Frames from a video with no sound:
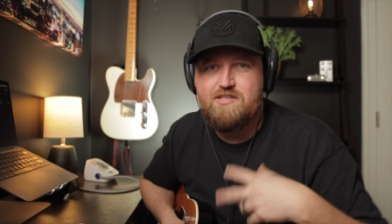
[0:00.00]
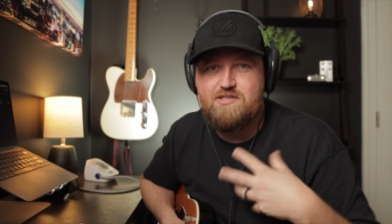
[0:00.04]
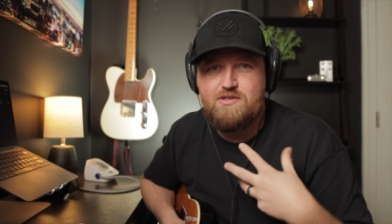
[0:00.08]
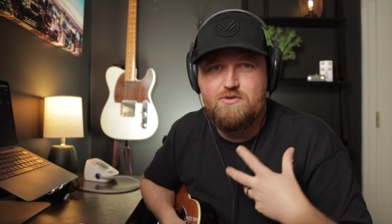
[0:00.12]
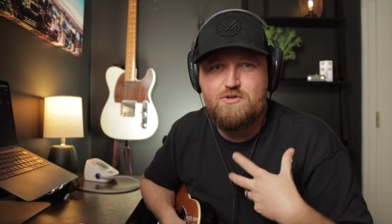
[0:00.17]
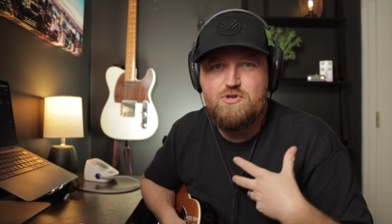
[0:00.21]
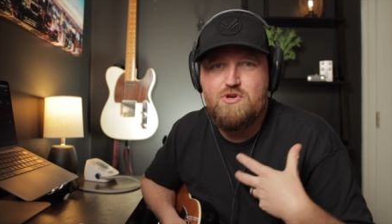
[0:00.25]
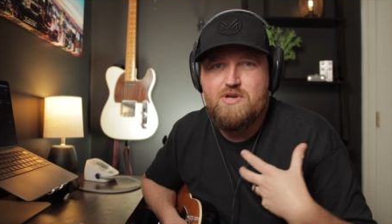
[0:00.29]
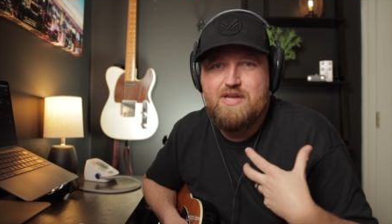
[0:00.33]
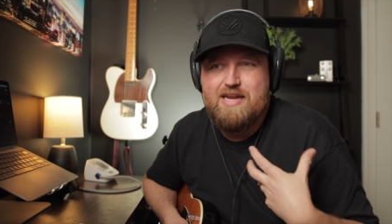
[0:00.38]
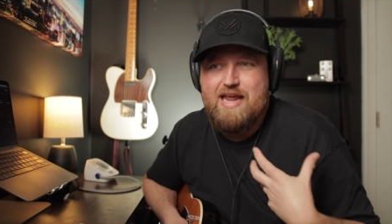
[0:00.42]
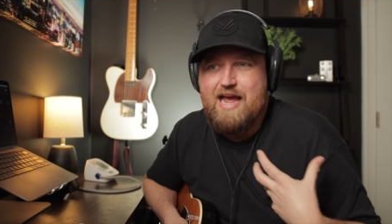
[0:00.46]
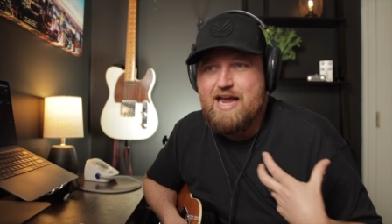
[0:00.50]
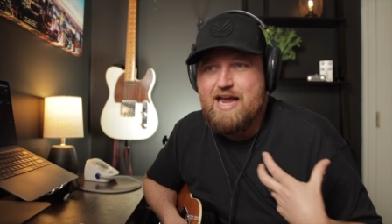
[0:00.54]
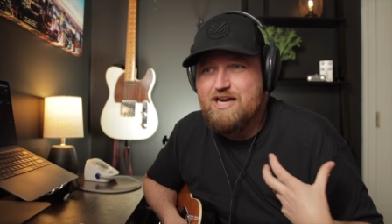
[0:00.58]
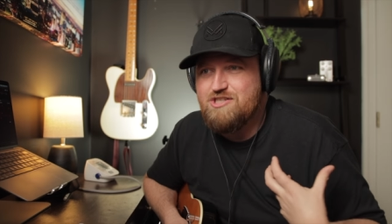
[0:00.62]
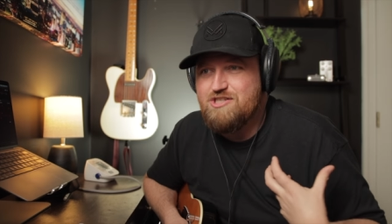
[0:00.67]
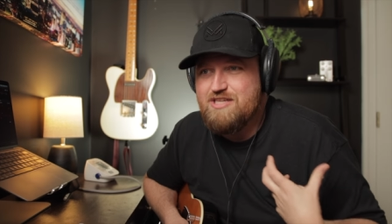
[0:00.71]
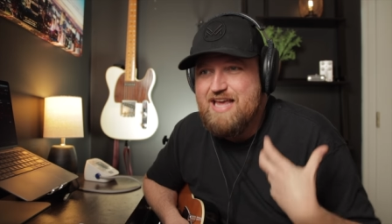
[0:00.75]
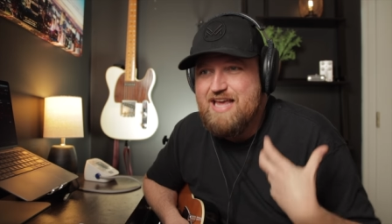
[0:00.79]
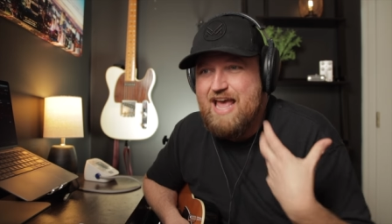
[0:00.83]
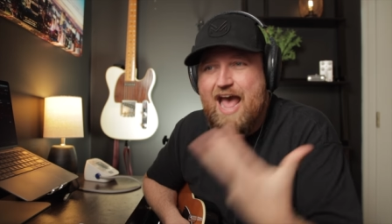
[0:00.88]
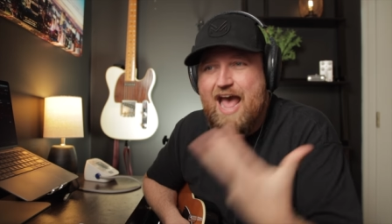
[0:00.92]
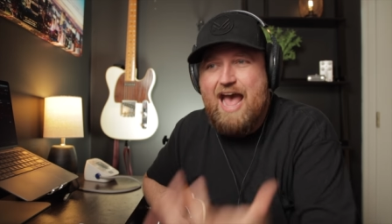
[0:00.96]
So you can
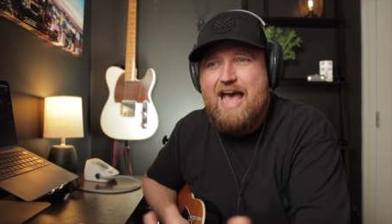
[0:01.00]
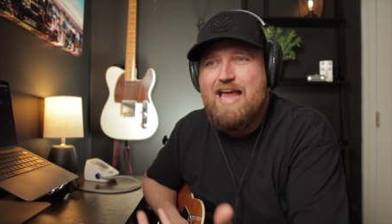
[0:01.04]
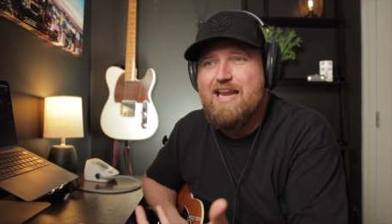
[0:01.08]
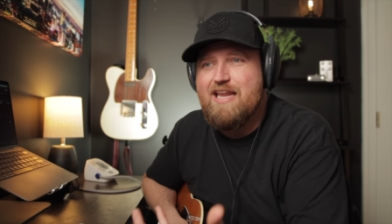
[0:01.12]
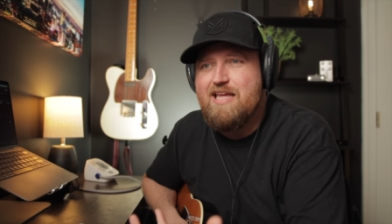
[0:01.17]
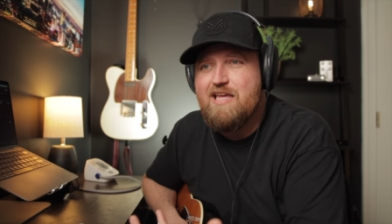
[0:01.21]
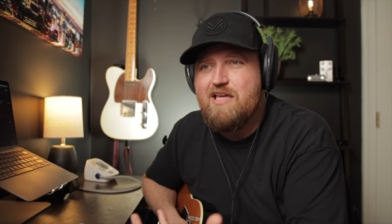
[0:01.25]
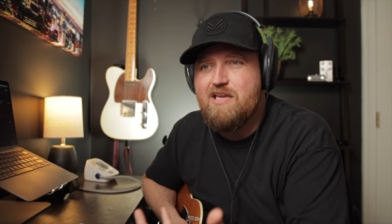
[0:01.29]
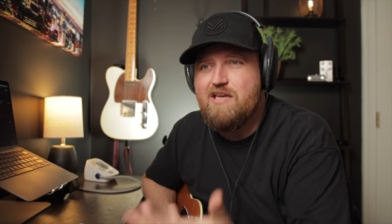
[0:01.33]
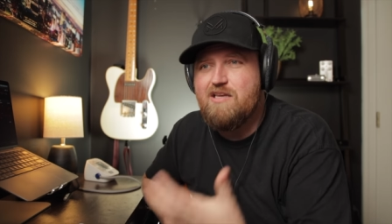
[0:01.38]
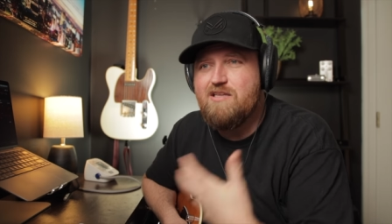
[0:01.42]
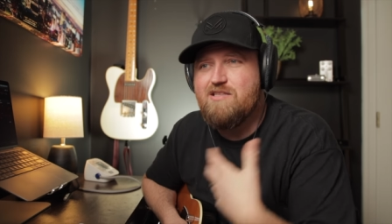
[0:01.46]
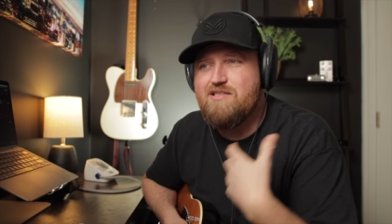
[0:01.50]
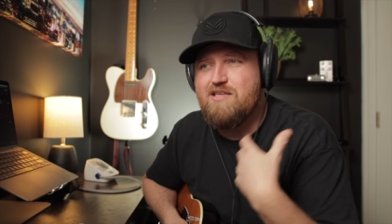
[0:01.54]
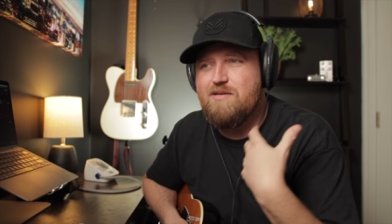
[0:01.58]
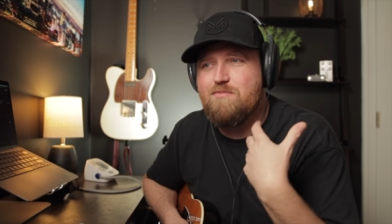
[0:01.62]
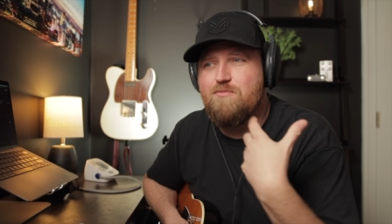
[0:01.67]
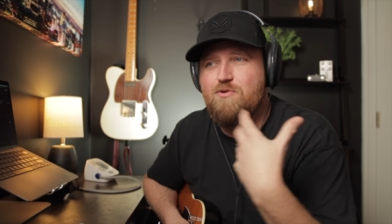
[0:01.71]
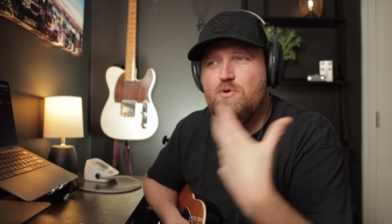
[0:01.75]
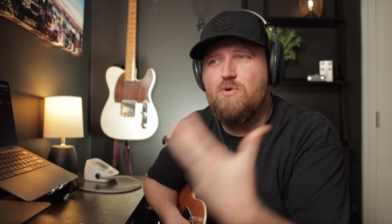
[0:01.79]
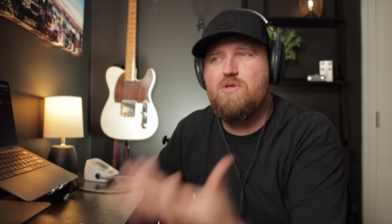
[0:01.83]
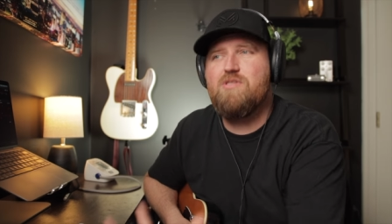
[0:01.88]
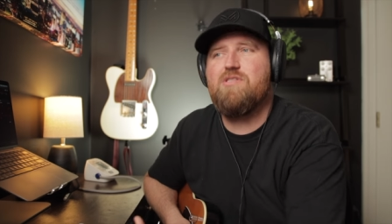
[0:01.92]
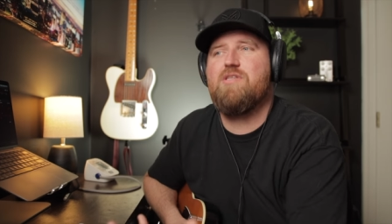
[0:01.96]
actually add in some
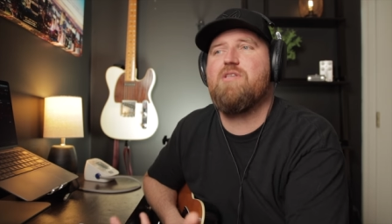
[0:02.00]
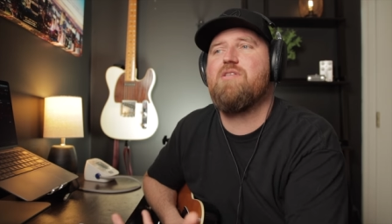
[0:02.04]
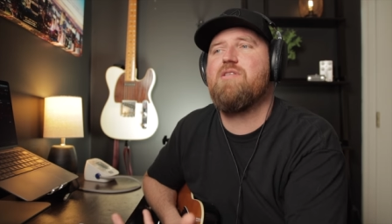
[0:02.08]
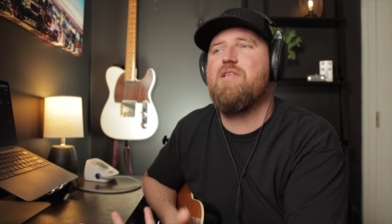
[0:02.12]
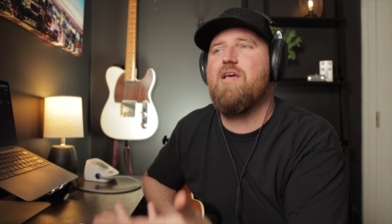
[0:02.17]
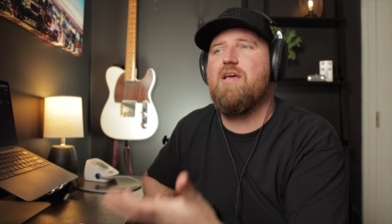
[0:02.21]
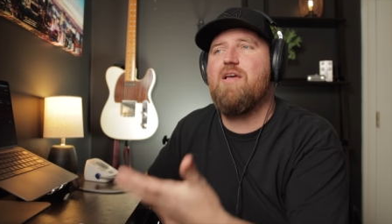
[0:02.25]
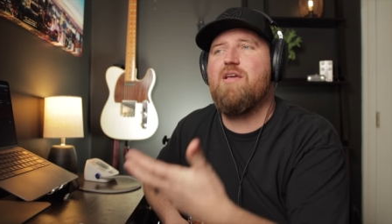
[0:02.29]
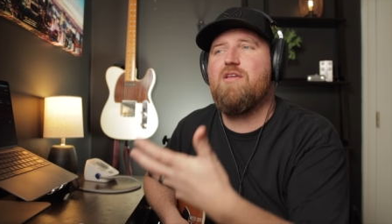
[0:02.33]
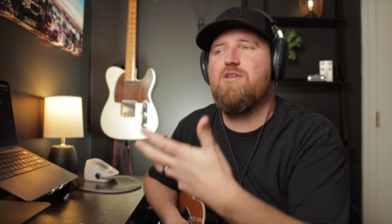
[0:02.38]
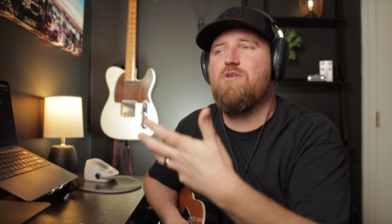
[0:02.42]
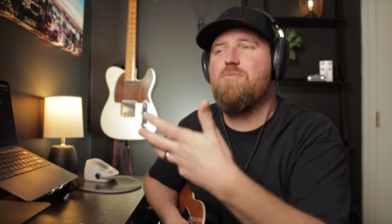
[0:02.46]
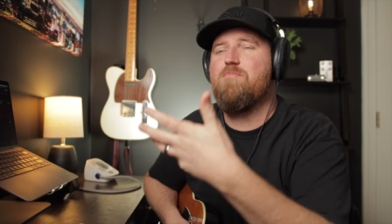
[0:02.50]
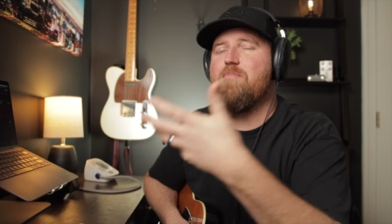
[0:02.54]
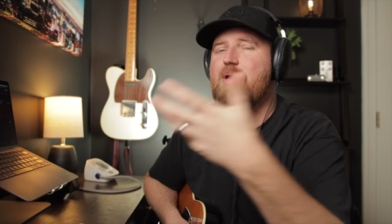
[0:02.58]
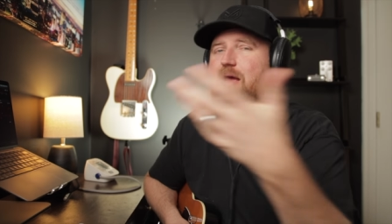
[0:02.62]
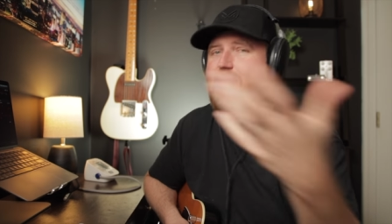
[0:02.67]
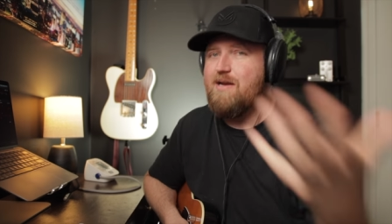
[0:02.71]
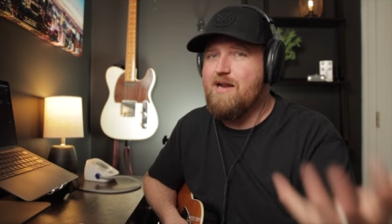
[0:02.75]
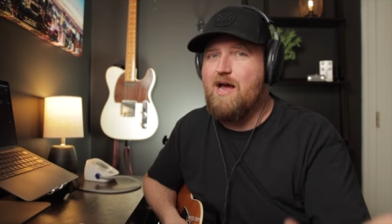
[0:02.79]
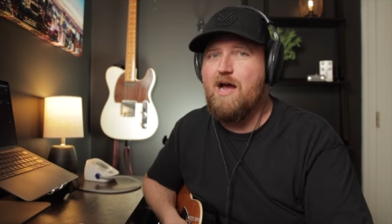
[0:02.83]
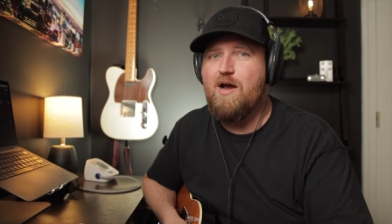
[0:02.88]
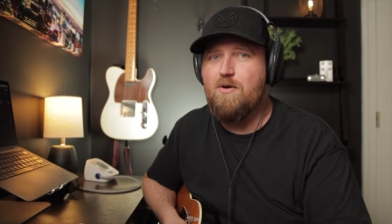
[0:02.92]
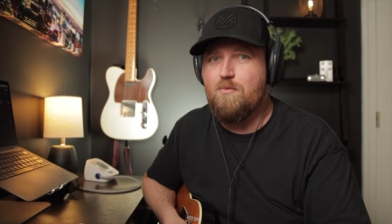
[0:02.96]
noises that you may
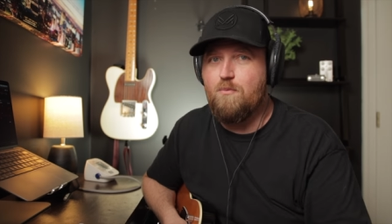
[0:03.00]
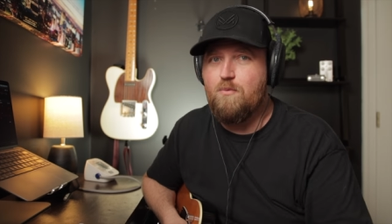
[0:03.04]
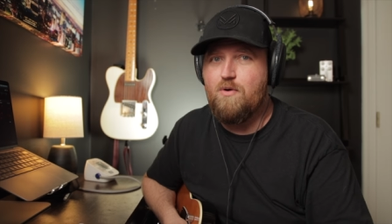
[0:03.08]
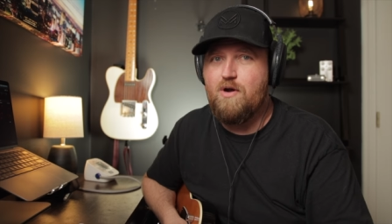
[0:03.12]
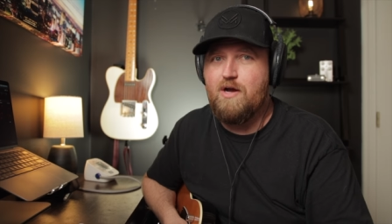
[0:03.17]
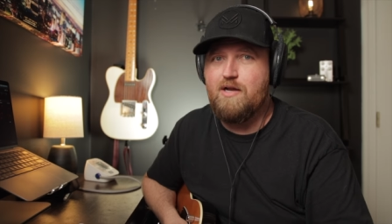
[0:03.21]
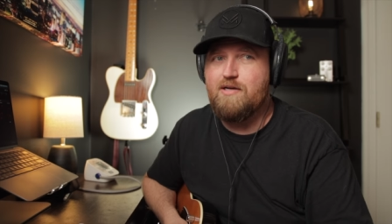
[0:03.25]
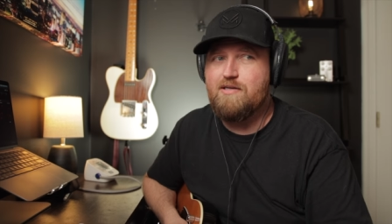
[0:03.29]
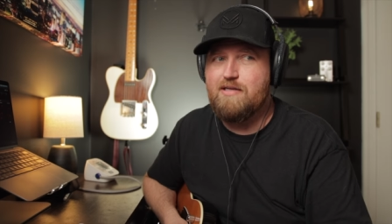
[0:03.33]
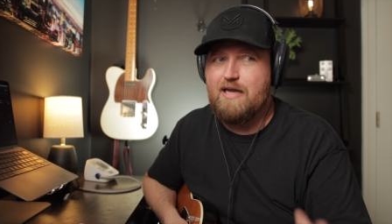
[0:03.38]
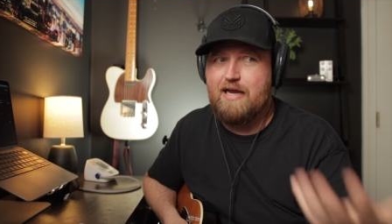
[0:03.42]
not want.